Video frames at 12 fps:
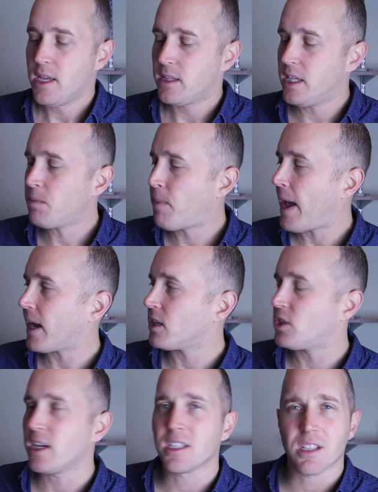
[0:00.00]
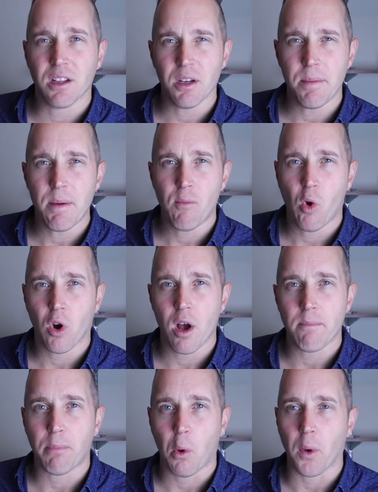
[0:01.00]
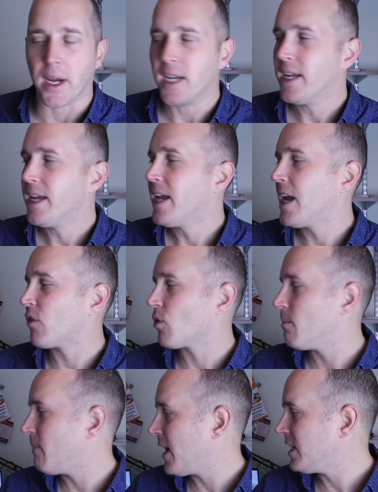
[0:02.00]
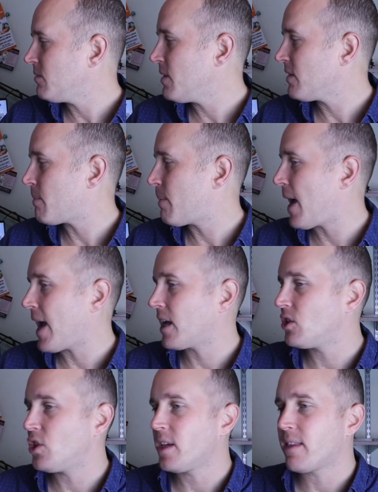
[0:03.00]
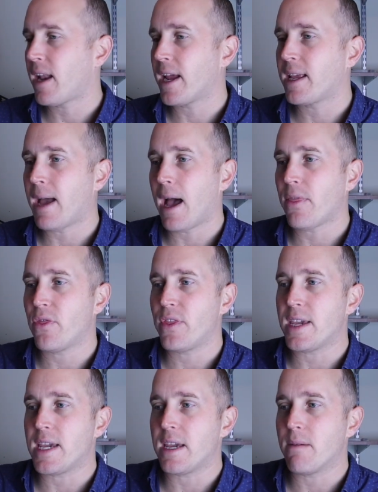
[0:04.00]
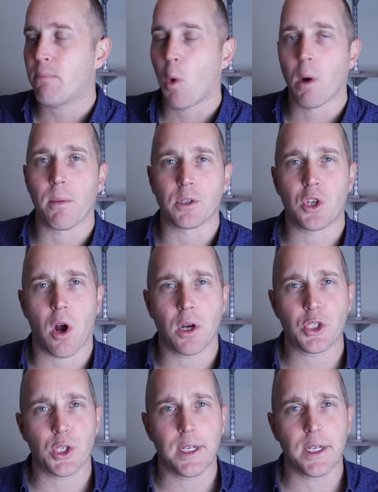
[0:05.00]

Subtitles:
This packaging is a little bit more on point. It reminds me of the packaging that I got the portable charger